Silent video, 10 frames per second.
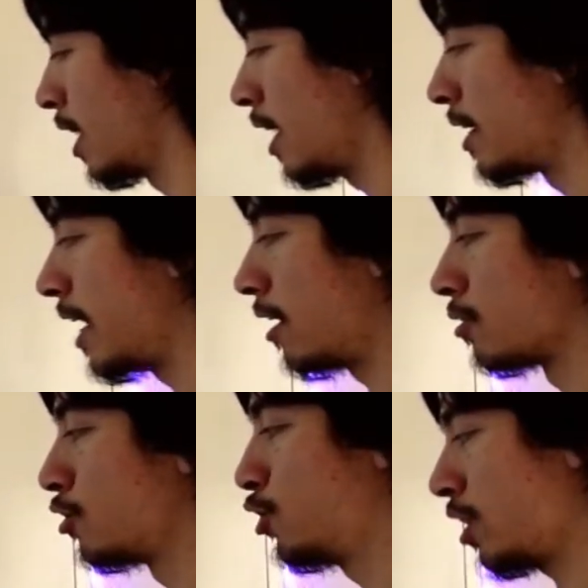Now,
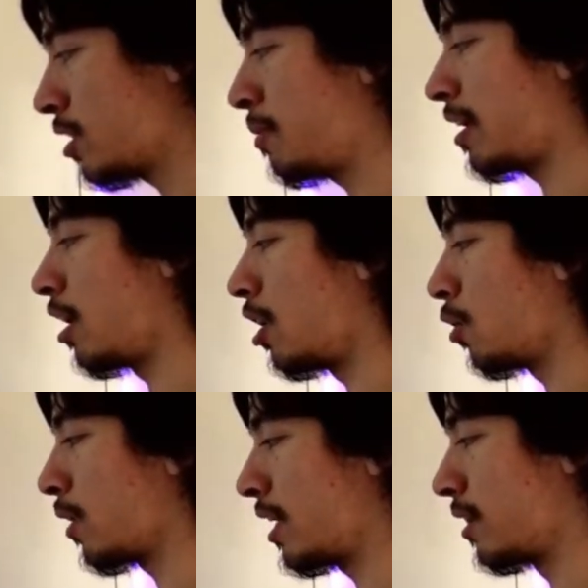just by
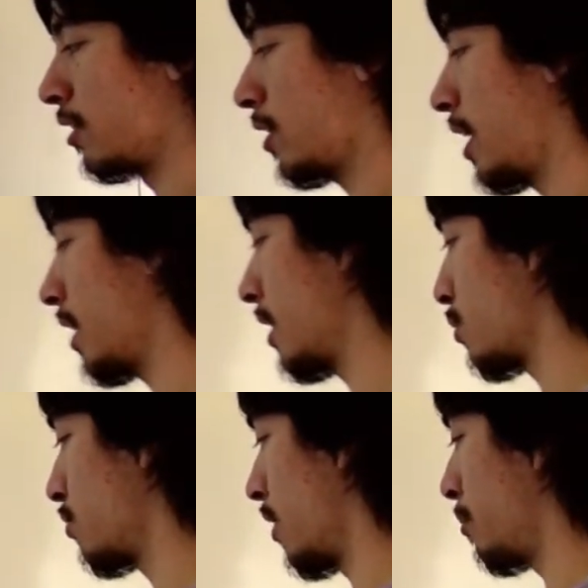already looking at this
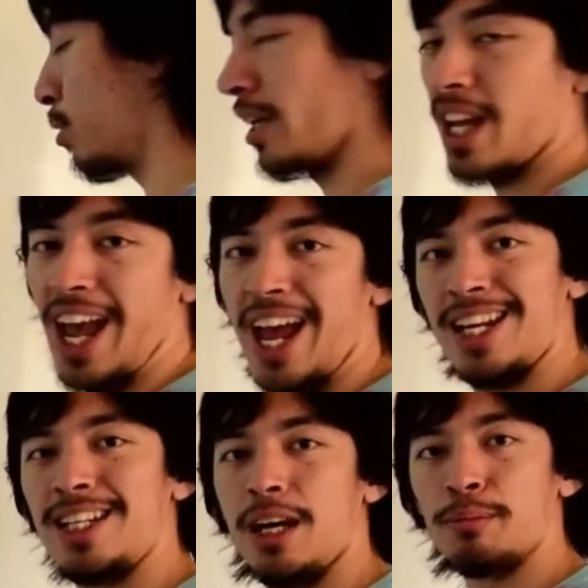without plugging any
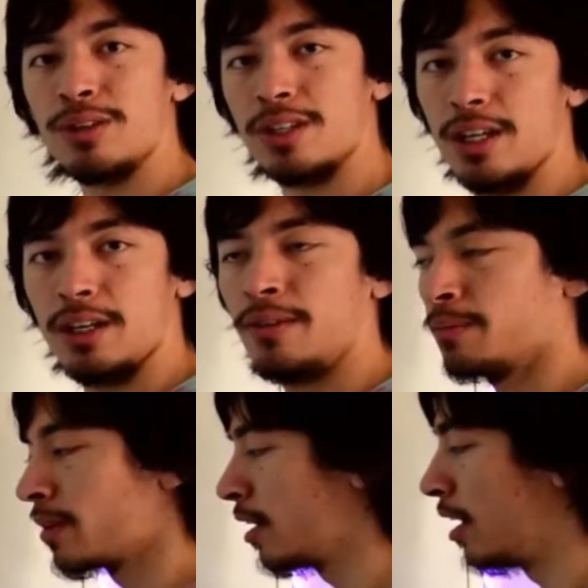numbers in,
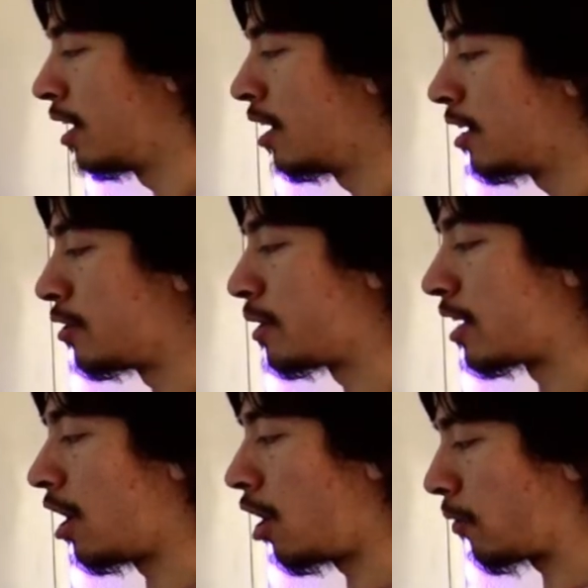you can
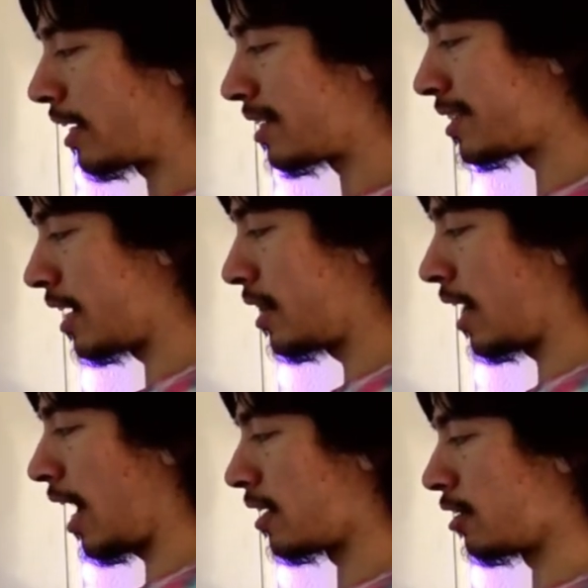already see
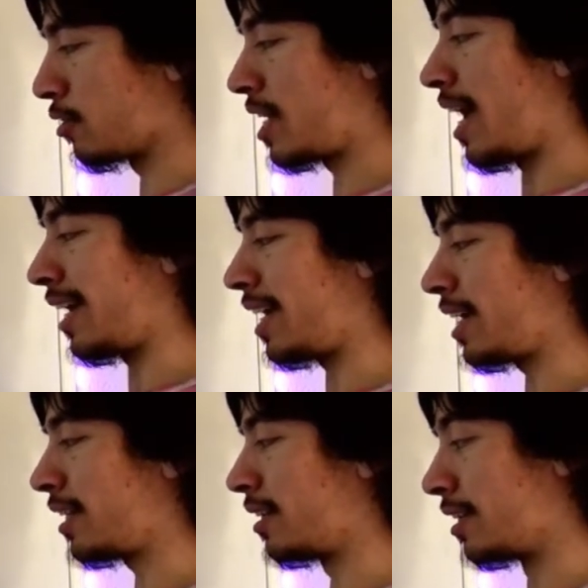that you're
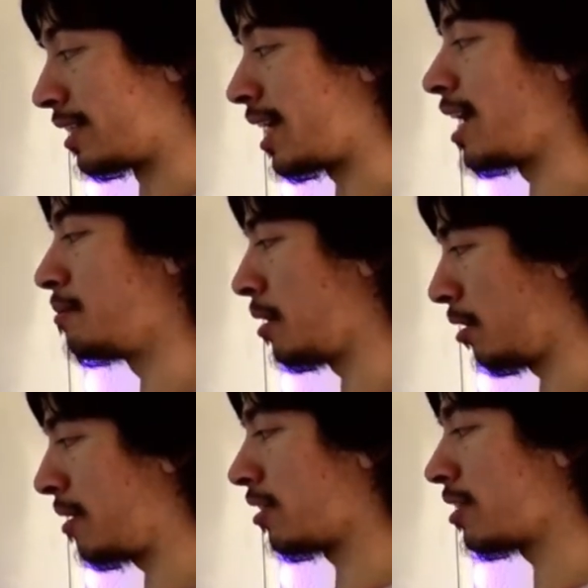taking the 10
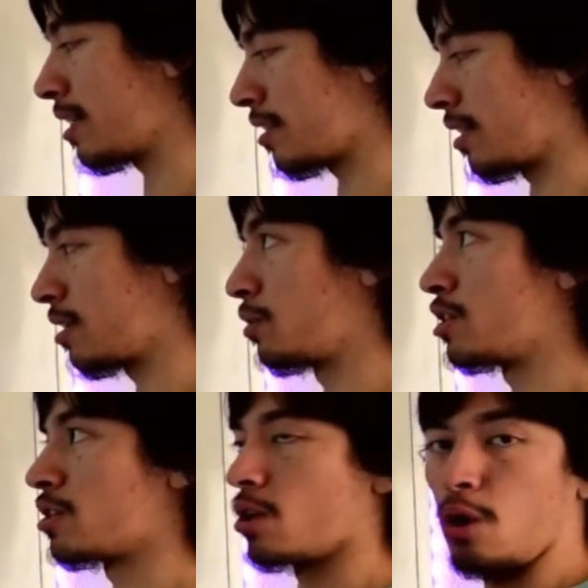millimeter distance, which
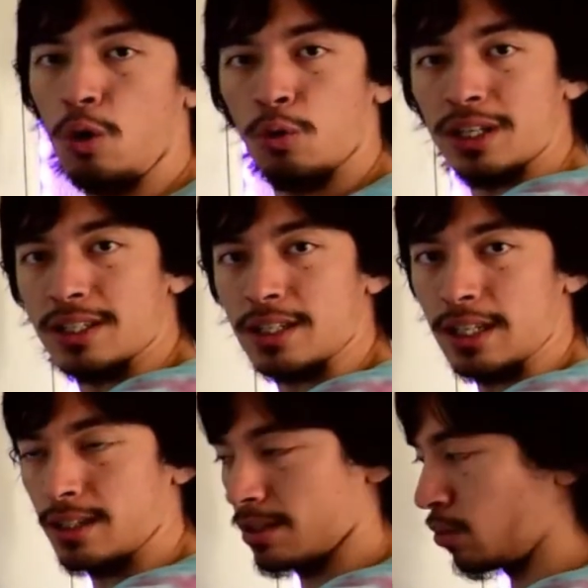is the whole
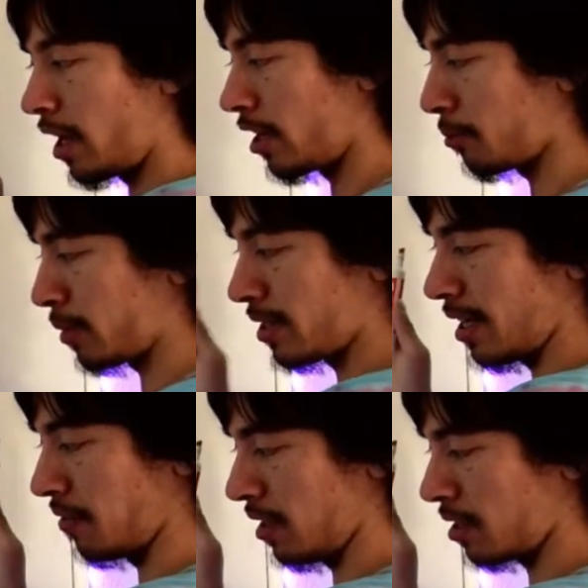distance, 100%
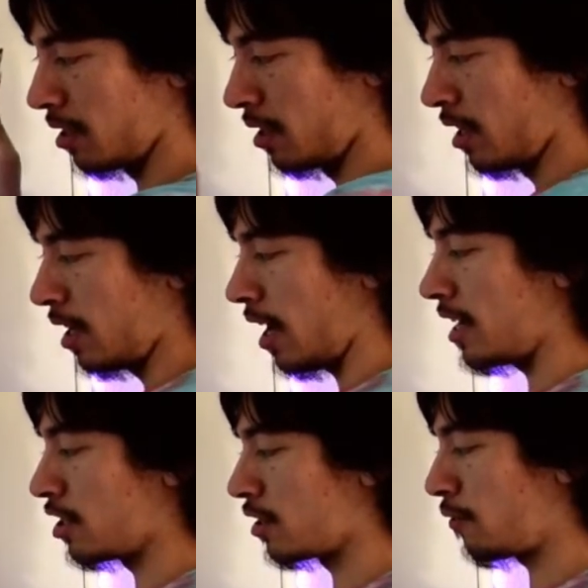of it, and
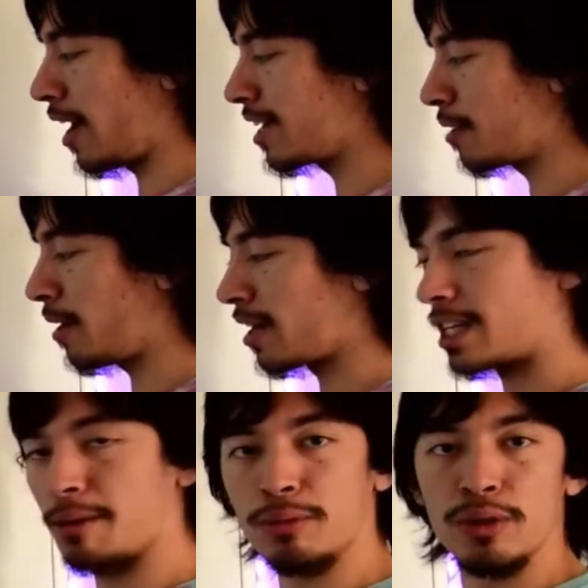you're dividing it by a
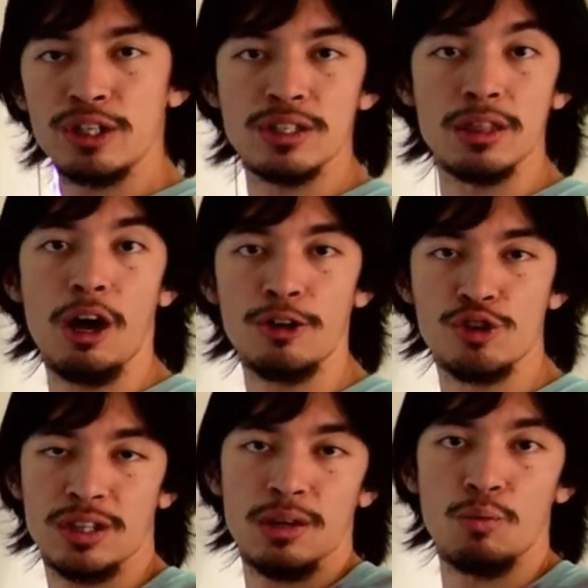number which is larger
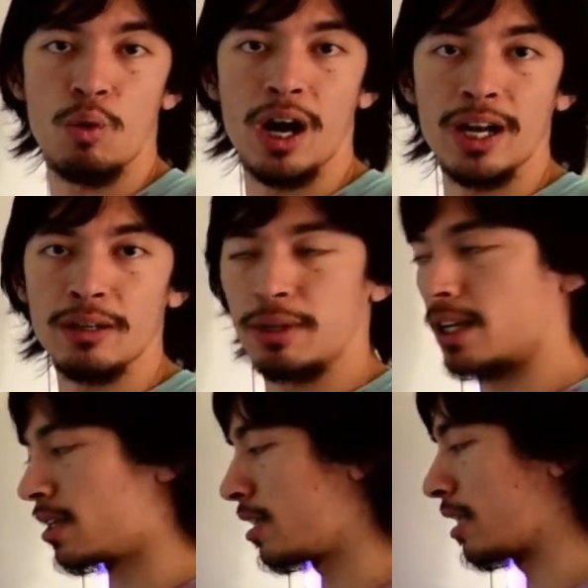than 1,
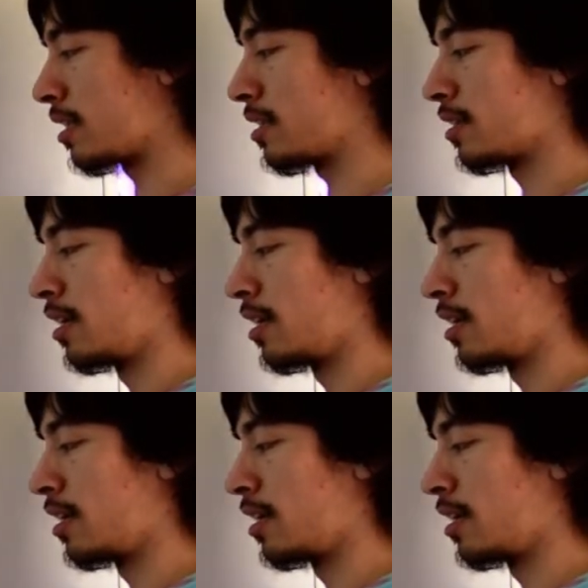because this is,